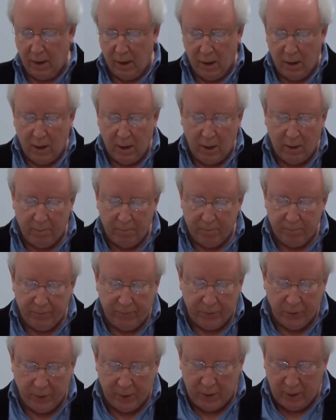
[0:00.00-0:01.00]
um,
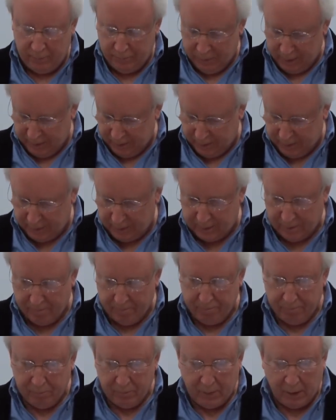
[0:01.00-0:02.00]
forgiveness,
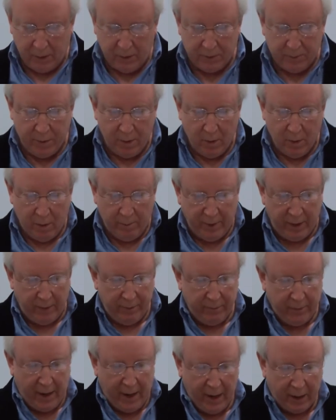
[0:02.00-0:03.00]
this poem, may
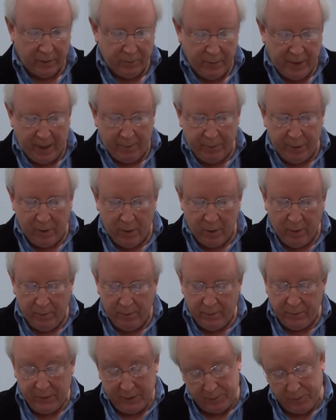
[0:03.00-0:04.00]
act, my poem,
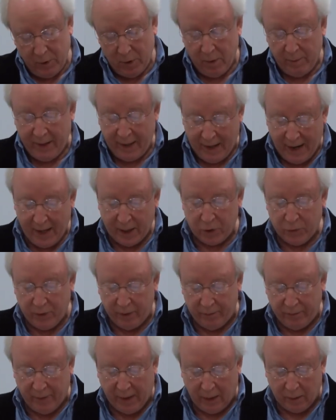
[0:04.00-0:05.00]
this poem might actually
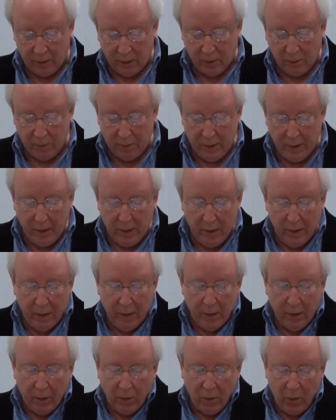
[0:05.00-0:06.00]
follow
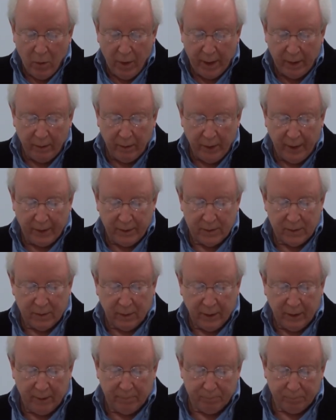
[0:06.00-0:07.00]
quite
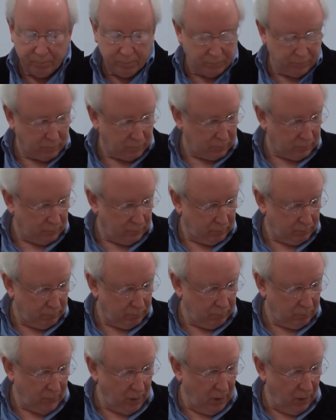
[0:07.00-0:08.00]
nicely,
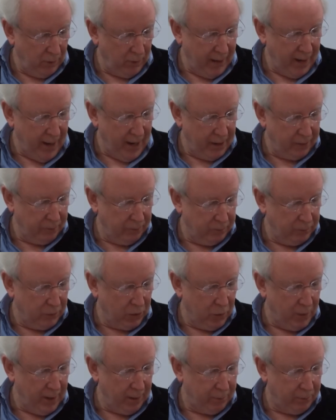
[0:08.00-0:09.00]
although I hadn't
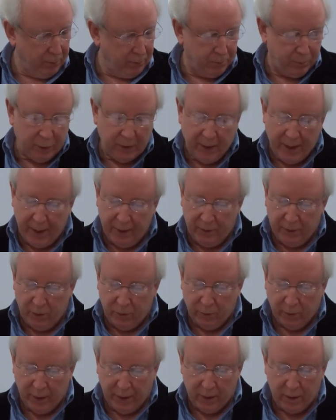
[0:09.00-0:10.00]
quite planned it
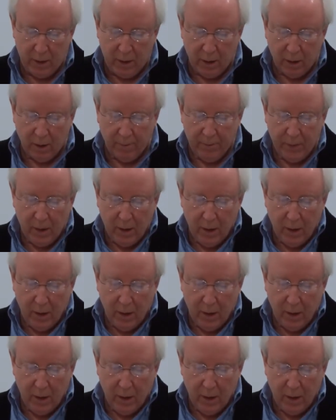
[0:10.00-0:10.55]
right here.